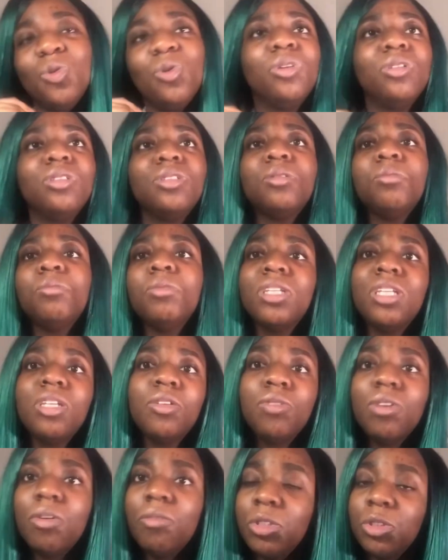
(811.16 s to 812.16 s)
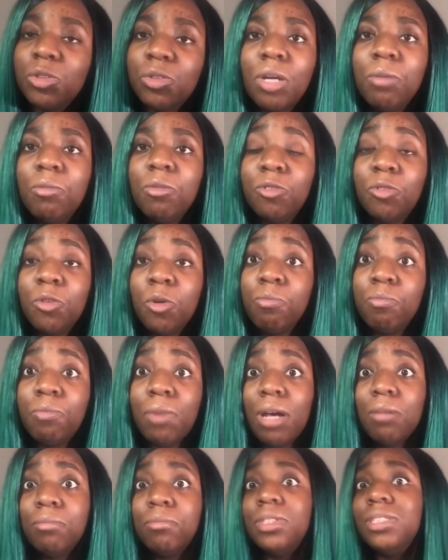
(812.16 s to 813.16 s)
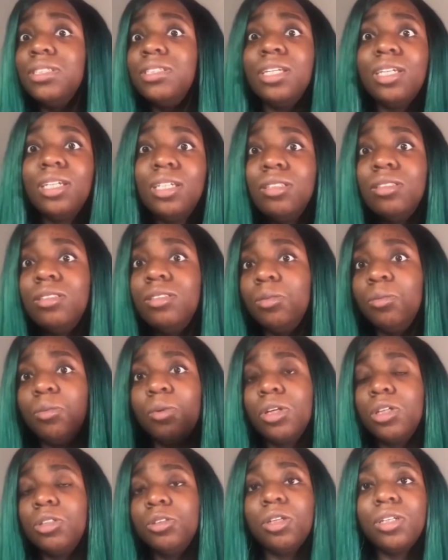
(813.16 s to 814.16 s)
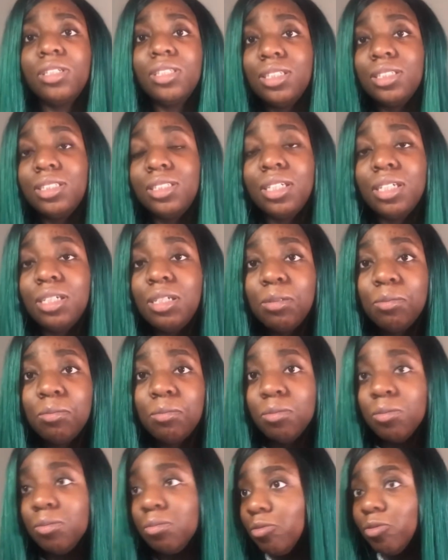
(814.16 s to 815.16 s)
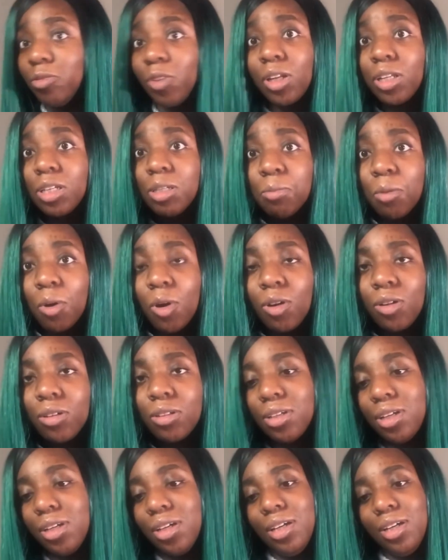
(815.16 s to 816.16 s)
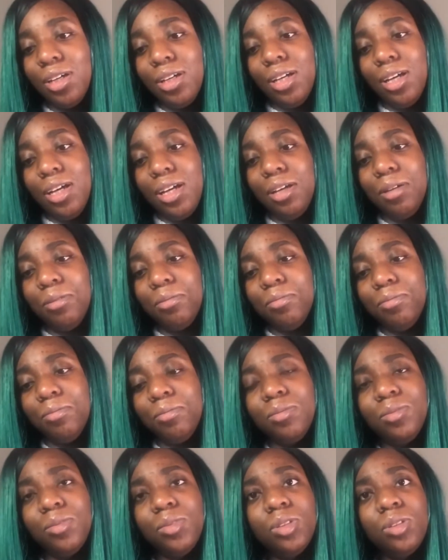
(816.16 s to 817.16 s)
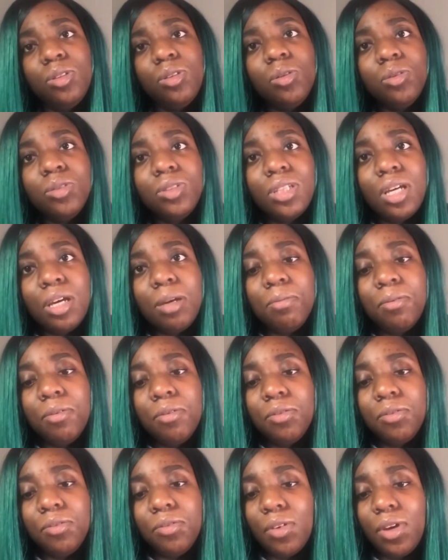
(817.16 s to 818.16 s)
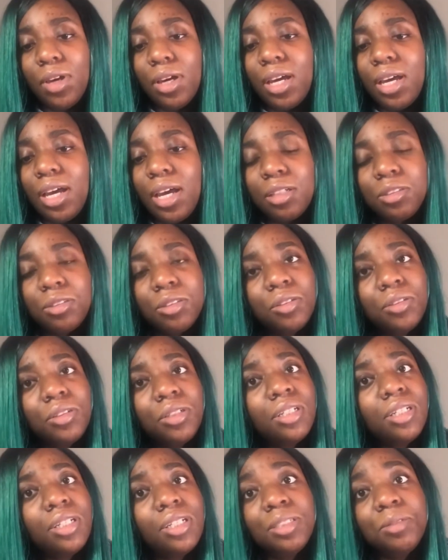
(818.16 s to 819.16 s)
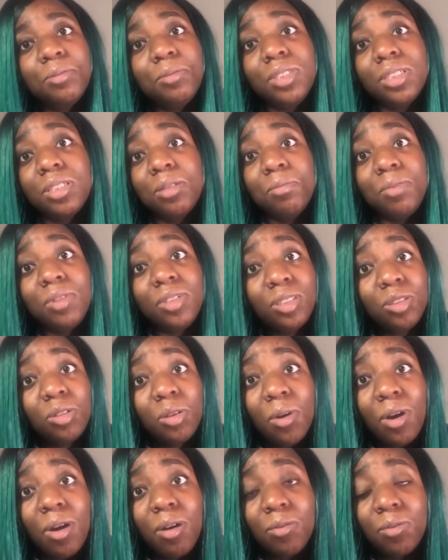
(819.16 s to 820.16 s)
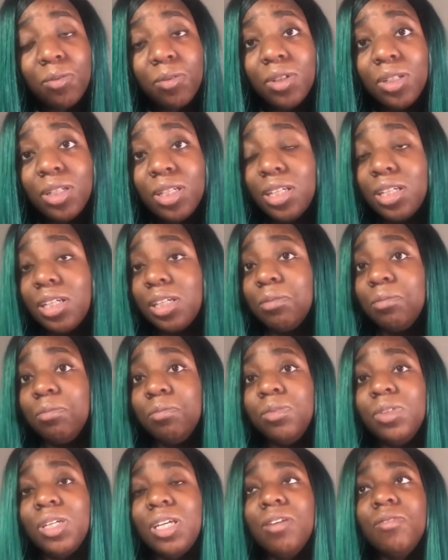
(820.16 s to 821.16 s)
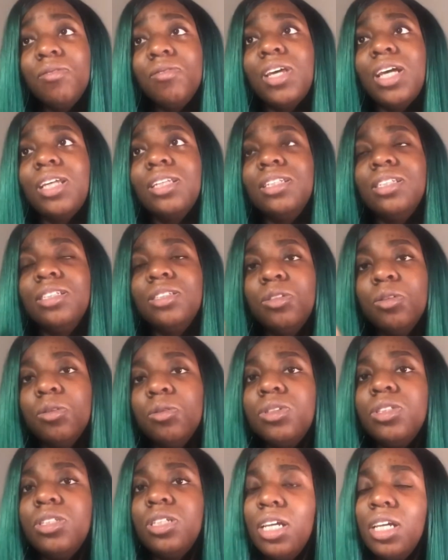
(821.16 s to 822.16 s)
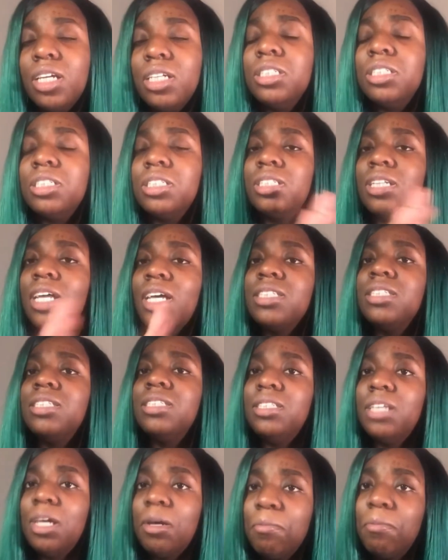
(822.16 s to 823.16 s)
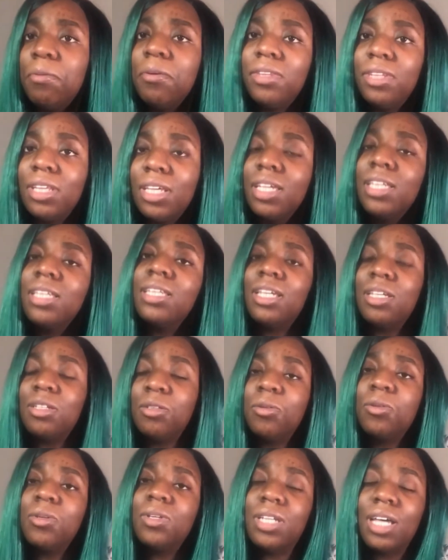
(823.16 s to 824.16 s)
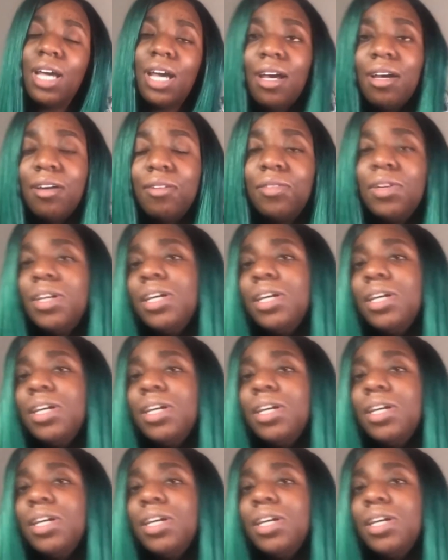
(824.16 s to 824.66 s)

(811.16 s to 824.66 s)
something that you've never tried before, badminton, you want to join the team, volleyball. Those type of extracurricular activities can be so helpful, and it can give that dissociation, that separate thing that you can have